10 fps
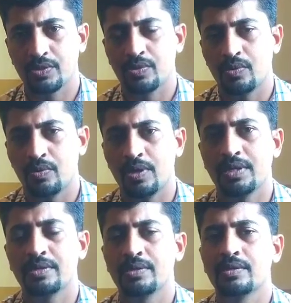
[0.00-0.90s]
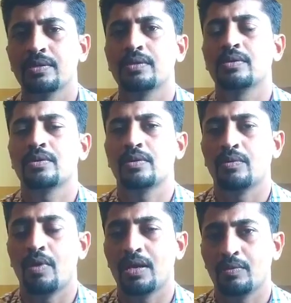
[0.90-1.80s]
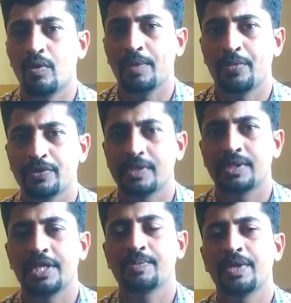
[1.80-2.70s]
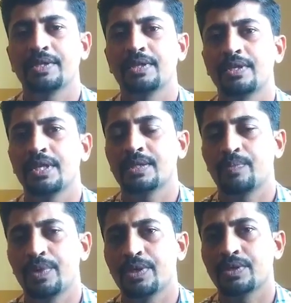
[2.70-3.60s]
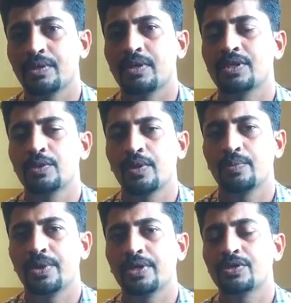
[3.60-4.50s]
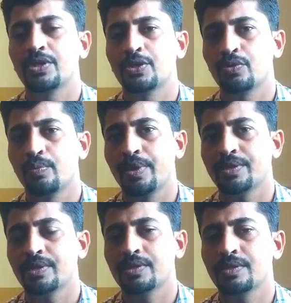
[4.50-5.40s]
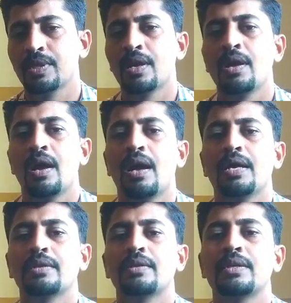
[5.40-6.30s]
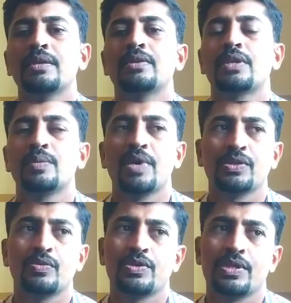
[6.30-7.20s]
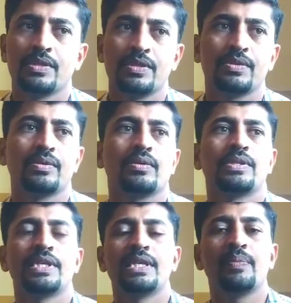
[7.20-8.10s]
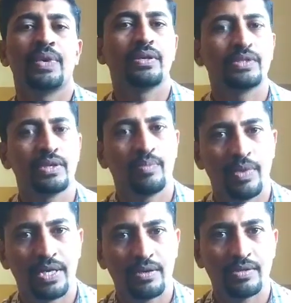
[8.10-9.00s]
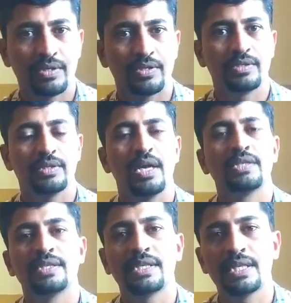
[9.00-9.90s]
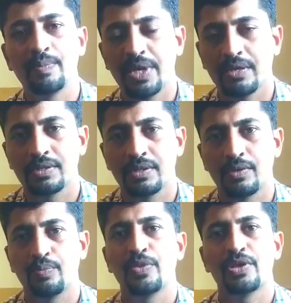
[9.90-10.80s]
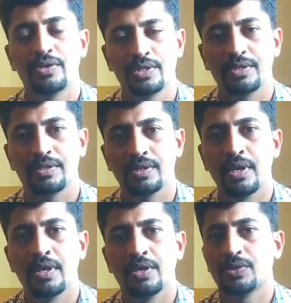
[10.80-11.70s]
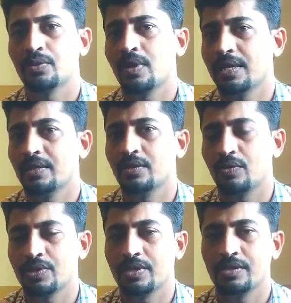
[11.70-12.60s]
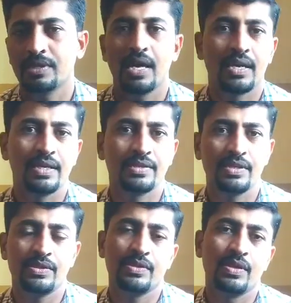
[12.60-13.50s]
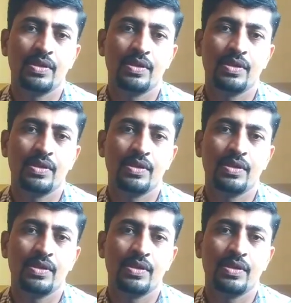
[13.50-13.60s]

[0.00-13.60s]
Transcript: So what is what process takes place in the S phase or G1 phase, G2 phases, and the 3 marks questions, significance of mitosis and significance of meiosis. So like that questions arises.